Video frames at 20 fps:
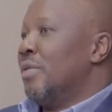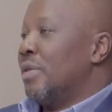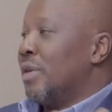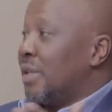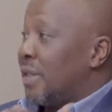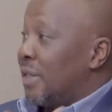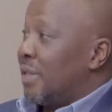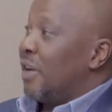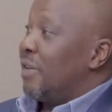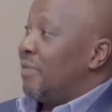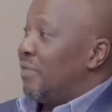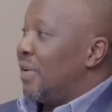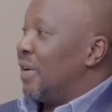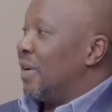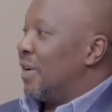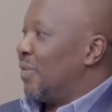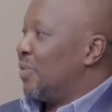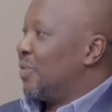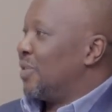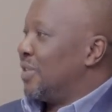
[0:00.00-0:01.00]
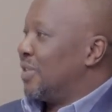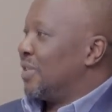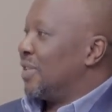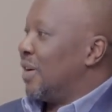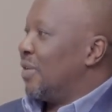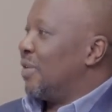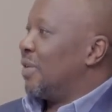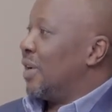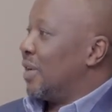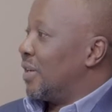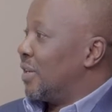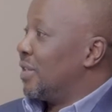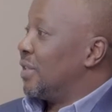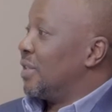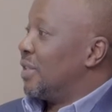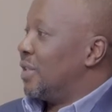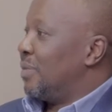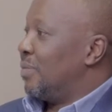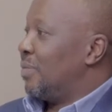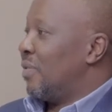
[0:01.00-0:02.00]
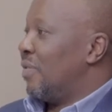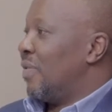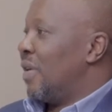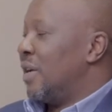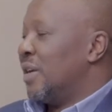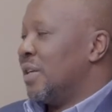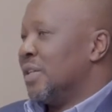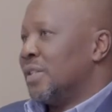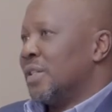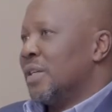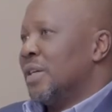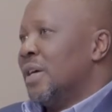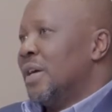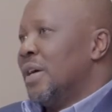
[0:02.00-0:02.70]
on a third vendor, which is now electricity providers.